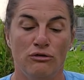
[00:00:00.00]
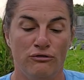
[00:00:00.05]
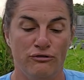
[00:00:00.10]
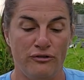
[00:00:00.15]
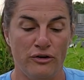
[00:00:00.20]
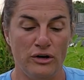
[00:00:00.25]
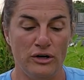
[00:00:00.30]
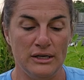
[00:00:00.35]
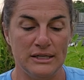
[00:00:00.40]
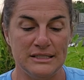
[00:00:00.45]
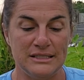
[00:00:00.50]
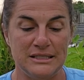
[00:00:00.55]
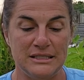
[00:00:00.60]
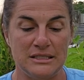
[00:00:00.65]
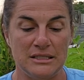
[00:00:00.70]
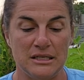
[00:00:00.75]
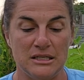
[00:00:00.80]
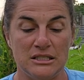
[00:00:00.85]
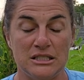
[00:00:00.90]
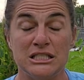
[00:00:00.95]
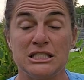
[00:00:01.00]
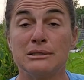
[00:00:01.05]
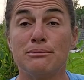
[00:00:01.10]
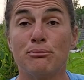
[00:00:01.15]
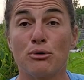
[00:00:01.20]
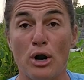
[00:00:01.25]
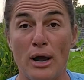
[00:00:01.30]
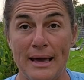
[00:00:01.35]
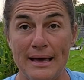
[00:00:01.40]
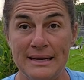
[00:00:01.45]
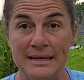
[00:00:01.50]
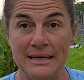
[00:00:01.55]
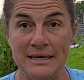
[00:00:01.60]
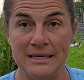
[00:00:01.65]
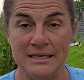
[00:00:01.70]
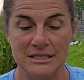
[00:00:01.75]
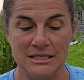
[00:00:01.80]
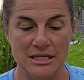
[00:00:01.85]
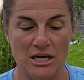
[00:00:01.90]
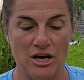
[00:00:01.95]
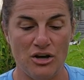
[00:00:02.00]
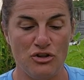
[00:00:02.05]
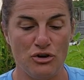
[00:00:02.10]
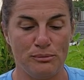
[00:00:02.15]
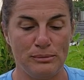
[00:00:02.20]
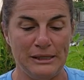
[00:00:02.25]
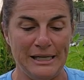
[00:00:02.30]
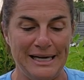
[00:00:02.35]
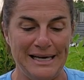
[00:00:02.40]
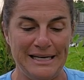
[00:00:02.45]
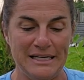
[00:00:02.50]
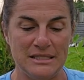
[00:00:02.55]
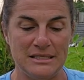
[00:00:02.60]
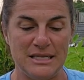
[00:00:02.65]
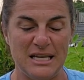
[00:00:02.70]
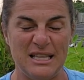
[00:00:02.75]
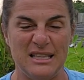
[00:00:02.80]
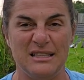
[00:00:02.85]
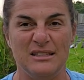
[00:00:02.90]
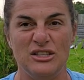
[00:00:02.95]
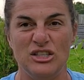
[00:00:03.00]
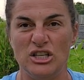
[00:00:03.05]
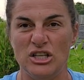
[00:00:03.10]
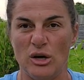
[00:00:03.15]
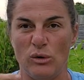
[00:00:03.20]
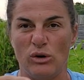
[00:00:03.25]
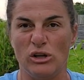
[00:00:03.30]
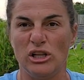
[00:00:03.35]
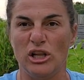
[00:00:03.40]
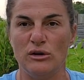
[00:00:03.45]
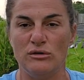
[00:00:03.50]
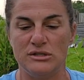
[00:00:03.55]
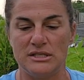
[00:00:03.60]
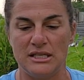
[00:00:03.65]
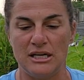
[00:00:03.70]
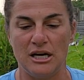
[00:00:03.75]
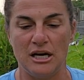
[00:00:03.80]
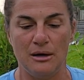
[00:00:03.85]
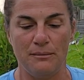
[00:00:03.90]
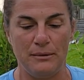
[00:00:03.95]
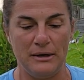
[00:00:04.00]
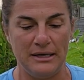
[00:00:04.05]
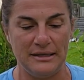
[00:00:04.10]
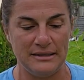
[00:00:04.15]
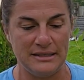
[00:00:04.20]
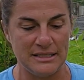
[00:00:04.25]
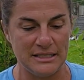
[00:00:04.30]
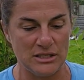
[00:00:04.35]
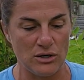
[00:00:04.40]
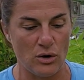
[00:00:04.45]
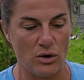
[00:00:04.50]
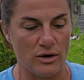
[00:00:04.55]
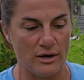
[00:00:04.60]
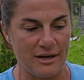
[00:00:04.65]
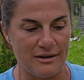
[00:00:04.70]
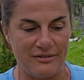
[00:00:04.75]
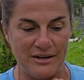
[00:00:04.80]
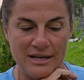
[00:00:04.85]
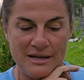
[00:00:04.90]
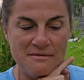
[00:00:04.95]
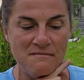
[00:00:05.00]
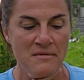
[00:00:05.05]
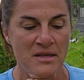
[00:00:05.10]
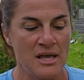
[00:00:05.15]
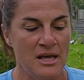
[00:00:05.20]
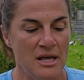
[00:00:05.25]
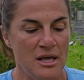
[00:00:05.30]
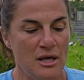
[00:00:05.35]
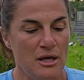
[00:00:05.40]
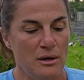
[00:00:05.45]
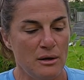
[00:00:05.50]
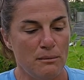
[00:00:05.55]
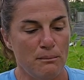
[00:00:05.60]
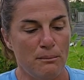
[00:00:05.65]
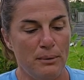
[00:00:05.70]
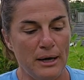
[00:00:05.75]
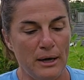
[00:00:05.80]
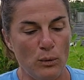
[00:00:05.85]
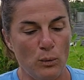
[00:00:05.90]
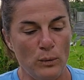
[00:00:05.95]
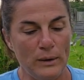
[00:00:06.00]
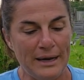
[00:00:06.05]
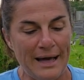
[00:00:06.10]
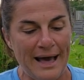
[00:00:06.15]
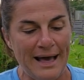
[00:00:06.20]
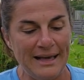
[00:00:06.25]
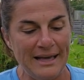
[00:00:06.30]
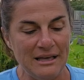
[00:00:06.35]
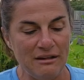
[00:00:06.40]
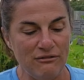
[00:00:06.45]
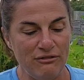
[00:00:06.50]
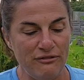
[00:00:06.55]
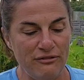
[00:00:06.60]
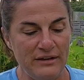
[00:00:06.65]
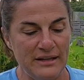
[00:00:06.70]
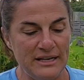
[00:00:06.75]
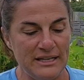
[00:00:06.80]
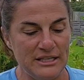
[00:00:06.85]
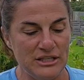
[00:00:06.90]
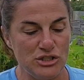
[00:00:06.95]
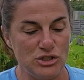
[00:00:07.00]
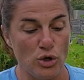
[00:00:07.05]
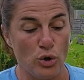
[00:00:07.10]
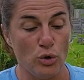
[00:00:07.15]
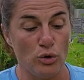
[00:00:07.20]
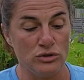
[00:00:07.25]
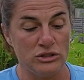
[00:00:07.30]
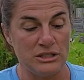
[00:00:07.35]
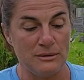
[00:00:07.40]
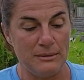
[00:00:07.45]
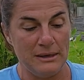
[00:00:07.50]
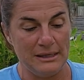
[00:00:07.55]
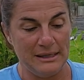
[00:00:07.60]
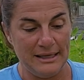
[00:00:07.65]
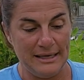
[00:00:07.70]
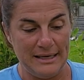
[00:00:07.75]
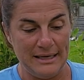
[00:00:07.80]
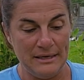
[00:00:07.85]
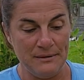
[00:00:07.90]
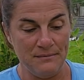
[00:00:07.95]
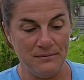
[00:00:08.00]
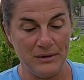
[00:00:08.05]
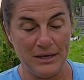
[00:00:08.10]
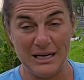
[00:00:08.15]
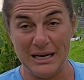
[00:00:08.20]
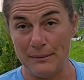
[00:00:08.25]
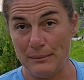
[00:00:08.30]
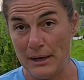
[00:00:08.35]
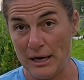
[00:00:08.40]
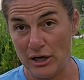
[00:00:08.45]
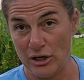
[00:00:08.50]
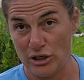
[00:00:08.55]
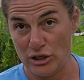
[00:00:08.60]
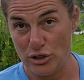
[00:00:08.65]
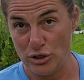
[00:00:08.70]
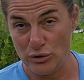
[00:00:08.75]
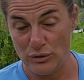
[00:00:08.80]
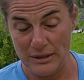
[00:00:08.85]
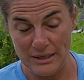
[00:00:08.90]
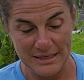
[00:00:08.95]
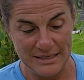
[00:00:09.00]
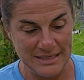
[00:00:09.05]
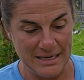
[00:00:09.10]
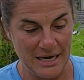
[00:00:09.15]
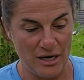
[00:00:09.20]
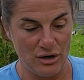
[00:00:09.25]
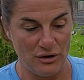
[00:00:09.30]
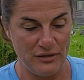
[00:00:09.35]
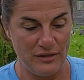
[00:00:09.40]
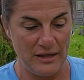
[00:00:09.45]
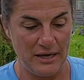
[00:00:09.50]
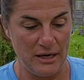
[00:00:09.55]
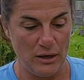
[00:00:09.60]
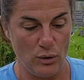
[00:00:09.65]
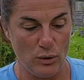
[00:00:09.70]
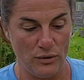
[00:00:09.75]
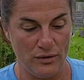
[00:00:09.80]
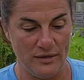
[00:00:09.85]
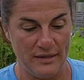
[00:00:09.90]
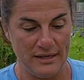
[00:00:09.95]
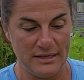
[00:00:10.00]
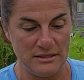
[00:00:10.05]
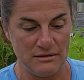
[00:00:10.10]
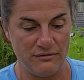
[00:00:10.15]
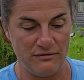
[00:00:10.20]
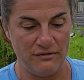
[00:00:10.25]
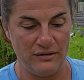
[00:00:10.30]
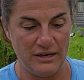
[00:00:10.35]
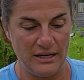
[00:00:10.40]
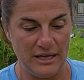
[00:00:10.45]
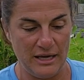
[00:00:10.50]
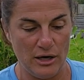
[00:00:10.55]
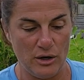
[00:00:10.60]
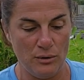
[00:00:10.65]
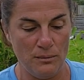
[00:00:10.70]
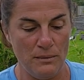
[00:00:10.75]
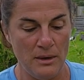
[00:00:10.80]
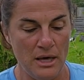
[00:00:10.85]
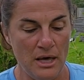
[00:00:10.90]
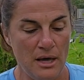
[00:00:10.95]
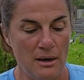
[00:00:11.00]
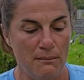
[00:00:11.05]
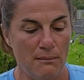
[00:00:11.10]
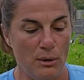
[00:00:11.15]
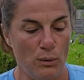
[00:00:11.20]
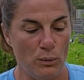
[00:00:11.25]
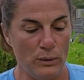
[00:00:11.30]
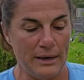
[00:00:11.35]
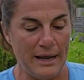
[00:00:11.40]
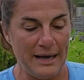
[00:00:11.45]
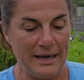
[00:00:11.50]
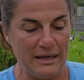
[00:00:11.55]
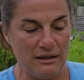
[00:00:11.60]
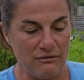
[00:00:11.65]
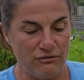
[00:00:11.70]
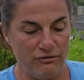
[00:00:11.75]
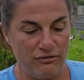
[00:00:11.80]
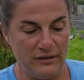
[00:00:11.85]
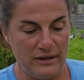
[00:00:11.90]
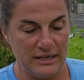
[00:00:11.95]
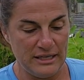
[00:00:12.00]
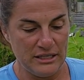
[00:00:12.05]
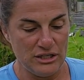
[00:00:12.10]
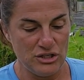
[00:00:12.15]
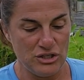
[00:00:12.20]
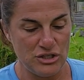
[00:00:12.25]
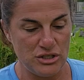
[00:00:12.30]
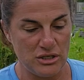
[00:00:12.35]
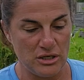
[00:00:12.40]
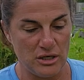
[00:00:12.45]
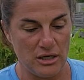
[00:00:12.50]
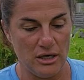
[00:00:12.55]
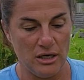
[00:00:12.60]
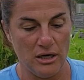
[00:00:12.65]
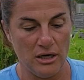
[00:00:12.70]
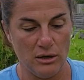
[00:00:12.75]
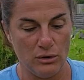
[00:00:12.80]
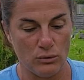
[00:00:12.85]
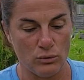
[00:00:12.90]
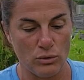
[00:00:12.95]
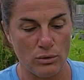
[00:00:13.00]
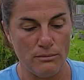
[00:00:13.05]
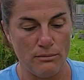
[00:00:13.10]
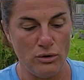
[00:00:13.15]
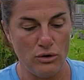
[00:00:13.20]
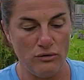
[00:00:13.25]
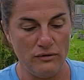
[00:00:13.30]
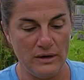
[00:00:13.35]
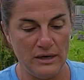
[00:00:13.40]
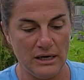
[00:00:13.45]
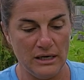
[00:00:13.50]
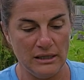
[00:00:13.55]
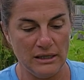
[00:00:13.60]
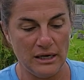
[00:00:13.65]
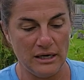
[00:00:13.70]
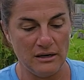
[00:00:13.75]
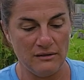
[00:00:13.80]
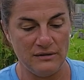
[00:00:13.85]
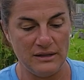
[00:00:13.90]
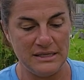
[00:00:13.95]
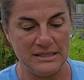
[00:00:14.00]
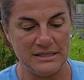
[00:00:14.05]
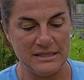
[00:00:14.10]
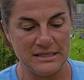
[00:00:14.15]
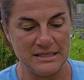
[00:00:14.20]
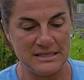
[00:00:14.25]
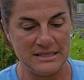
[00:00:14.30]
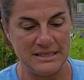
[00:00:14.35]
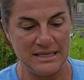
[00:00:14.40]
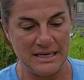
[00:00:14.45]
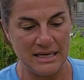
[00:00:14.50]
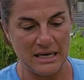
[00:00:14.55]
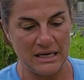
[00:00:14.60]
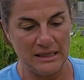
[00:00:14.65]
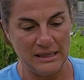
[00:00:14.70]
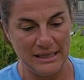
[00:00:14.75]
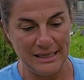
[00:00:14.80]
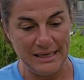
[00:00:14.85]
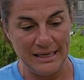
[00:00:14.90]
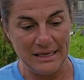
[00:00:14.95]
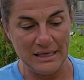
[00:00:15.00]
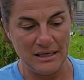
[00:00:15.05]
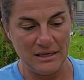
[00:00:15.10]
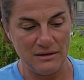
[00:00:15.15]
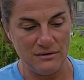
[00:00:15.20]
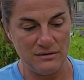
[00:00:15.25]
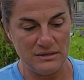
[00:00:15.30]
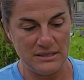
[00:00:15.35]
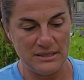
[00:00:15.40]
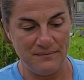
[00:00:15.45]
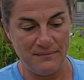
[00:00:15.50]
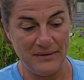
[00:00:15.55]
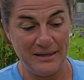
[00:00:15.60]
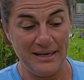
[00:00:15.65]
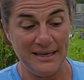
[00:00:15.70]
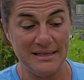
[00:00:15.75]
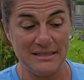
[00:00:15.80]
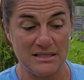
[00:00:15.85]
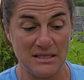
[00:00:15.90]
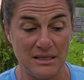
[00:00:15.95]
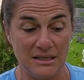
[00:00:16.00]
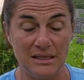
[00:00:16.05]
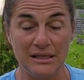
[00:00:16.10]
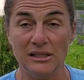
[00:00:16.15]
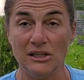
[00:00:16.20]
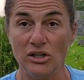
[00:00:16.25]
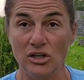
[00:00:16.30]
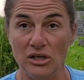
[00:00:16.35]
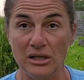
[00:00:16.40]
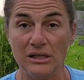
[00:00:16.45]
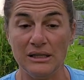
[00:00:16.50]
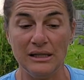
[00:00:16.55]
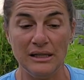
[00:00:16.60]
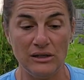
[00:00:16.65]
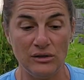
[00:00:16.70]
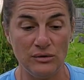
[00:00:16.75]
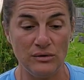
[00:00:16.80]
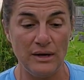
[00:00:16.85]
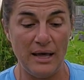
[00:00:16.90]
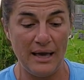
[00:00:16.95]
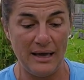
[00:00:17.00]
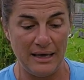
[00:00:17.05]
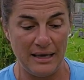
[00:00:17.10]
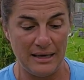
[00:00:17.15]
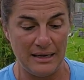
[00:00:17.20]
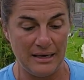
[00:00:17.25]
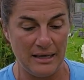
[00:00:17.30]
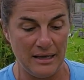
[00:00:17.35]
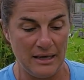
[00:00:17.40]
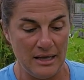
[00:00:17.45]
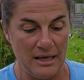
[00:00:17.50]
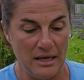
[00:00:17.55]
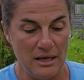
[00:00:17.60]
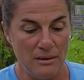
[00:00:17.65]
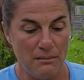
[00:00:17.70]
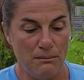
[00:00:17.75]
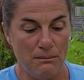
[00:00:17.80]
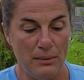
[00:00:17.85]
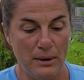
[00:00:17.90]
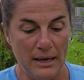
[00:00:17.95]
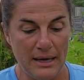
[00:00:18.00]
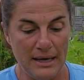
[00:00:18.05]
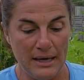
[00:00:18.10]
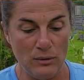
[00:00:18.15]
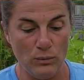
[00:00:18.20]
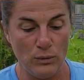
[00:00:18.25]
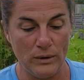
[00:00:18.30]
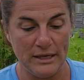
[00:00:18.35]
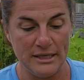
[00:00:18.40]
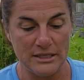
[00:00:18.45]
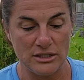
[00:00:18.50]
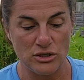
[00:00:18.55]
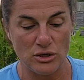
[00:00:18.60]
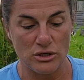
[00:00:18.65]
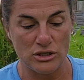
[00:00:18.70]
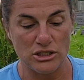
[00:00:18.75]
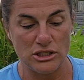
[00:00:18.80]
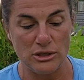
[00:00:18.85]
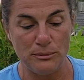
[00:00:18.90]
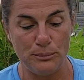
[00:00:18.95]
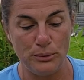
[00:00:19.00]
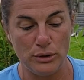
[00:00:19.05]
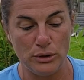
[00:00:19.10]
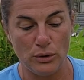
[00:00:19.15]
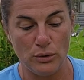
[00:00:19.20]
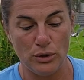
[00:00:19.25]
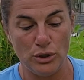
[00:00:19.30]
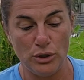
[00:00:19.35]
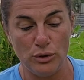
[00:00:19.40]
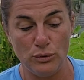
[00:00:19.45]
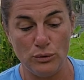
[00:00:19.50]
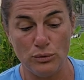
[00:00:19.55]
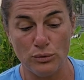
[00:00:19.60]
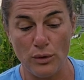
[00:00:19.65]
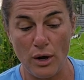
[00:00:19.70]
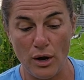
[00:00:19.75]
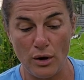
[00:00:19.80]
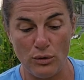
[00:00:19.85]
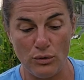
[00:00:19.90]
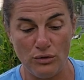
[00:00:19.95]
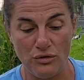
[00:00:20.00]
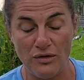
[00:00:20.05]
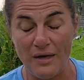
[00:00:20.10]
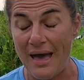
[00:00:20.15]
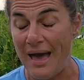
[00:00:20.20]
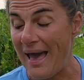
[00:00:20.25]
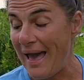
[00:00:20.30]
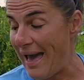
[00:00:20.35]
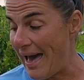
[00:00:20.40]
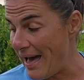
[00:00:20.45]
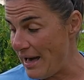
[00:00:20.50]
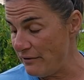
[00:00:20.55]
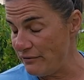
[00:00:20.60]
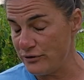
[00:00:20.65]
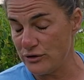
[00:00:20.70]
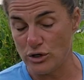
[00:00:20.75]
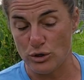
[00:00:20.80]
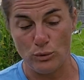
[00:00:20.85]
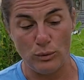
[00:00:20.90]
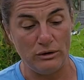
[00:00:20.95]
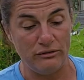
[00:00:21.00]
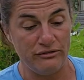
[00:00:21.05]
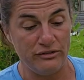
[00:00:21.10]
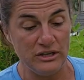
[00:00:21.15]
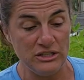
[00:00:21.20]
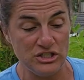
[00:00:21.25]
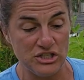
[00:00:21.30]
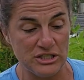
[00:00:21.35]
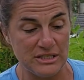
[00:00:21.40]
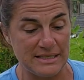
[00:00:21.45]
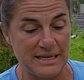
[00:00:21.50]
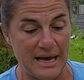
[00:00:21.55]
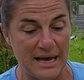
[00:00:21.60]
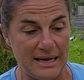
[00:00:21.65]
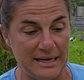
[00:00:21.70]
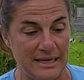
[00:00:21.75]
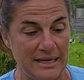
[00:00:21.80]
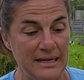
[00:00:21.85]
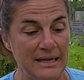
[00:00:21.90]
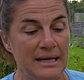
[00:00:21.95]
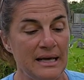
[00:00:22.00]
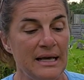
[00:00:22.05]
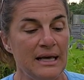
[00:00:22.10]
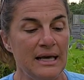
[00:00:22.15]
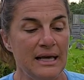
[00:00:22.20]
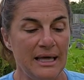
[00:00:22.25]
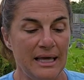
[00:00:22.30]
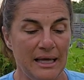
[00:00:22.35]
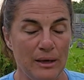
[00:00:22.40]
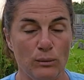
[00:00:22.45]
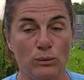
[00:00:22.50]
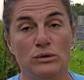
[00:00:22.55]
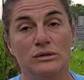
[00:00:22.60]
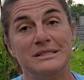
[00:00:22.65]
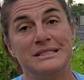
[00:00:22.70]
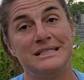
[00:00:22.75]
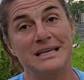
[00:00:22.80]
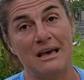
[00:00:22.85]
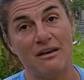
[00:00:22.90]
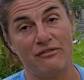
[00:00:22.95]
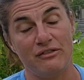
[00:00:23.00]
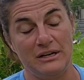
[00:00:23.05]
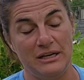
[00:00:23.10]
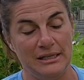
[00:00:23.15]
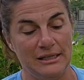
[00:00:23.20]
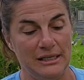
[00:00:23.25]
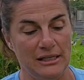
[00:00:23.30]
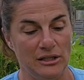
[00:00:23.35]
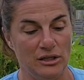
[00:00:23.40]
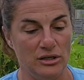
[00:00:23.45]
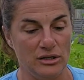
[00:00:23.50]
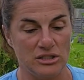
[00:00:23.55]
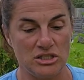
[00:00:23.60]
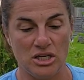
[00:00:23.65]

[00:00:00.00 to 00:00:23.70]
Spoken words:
fungus spread to other plants and, you know, close it up and discard of it. But when I get finished, ultimately, and I'm not going to do the entire thing on this video, but when I get finished removing a lot of these sick leaves, it's going to look a little naked. But when it starts to put on new growth after we fungicide it, it will definitely look